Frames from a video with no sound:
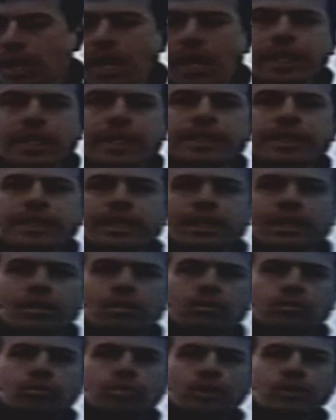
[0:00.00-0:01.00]

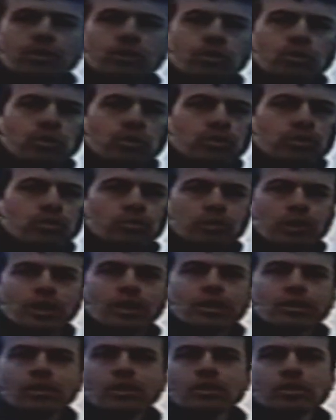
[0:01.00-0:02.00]
anything we do. We
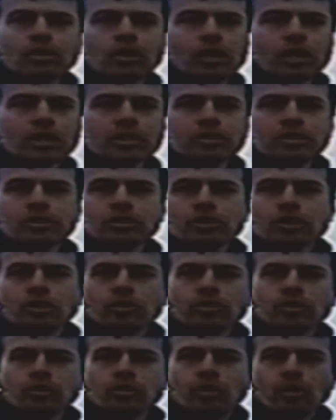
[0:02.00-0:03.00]
are not going to
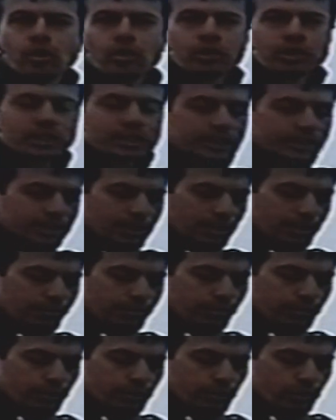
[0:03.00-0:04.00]
show you all the
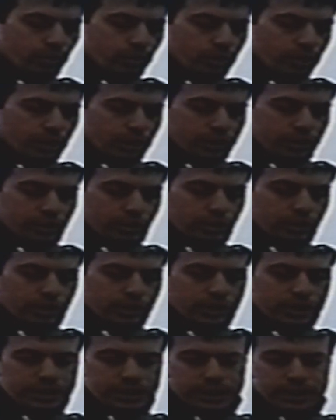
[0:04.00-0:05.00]
stuff we do. So
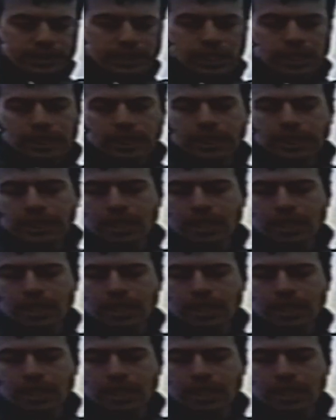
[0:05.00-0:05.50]
this is like